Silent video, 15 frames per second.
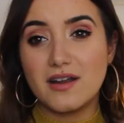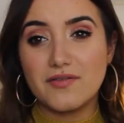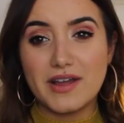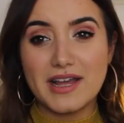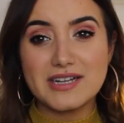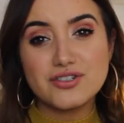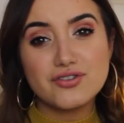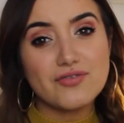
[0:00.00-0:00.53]
love
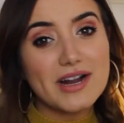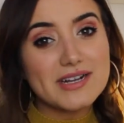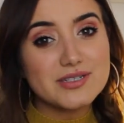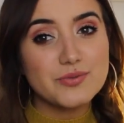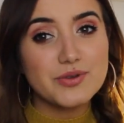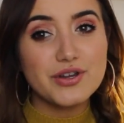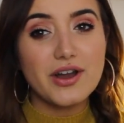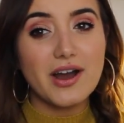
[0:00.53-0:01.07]
like
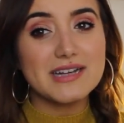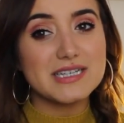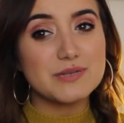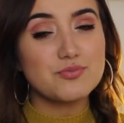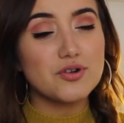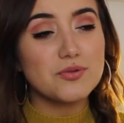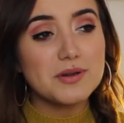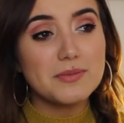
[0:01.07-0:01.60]
interacting with you guys.
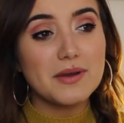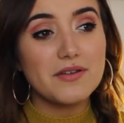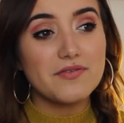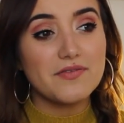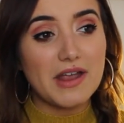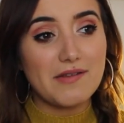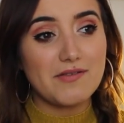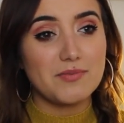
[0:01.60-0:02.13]
It's probably my
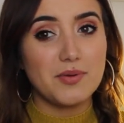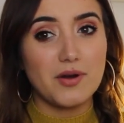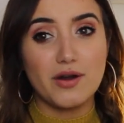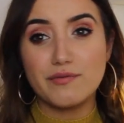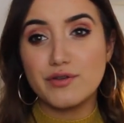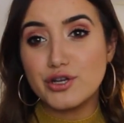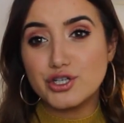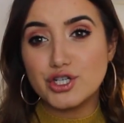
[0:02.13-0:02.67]
favorite
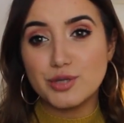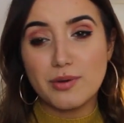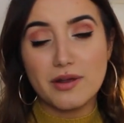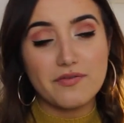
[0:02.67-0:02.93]
part of YouTube.